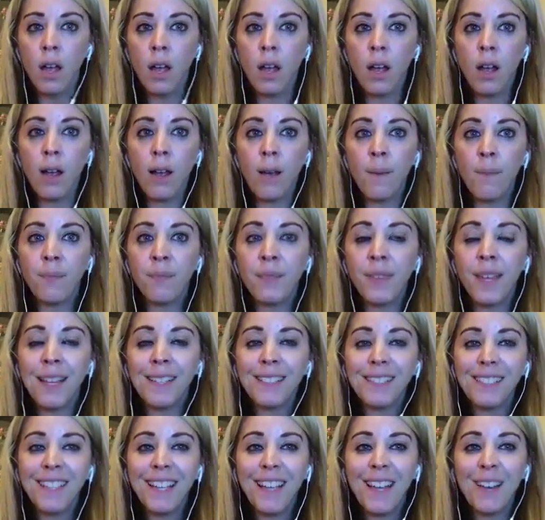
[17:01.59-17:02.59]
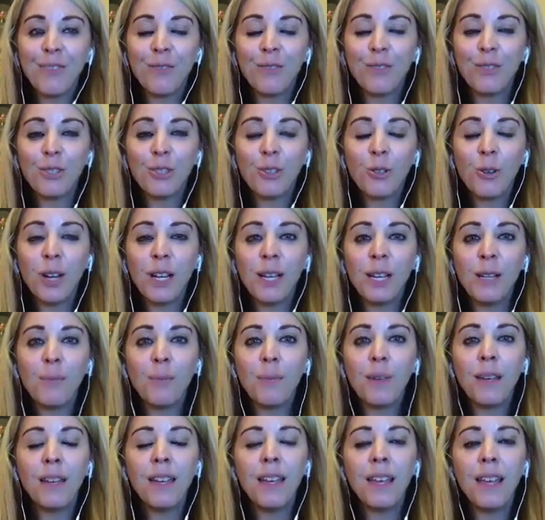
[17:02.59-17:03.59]
Thanks again for joining
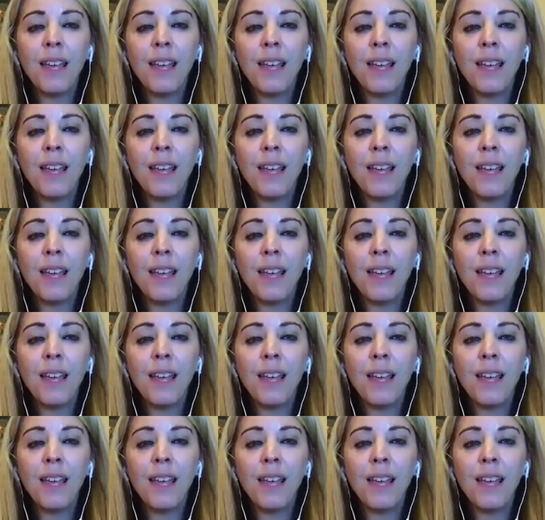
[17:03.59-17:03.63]
me,